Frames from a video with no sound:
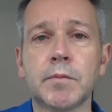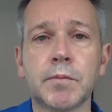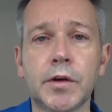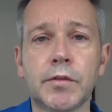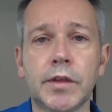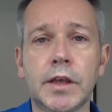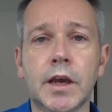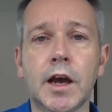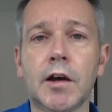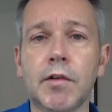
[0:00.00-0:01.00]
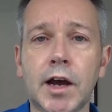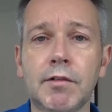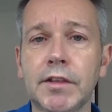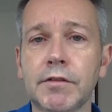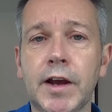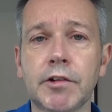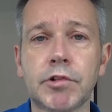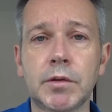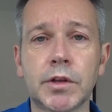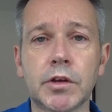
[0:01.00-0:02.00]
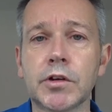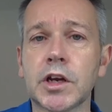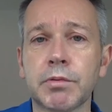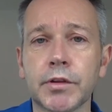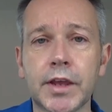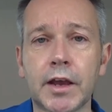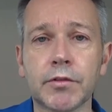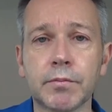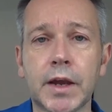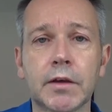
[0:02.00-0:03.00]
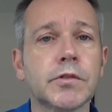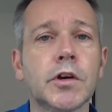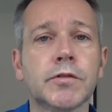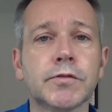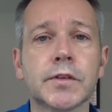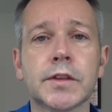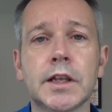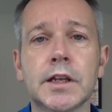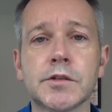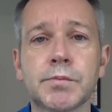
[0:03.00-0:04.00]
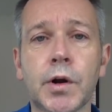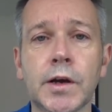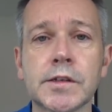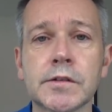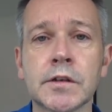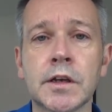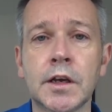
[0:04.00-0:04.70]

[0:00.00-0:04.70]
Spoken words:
both the RR and the factory with a good couple of £1,000 off the list price,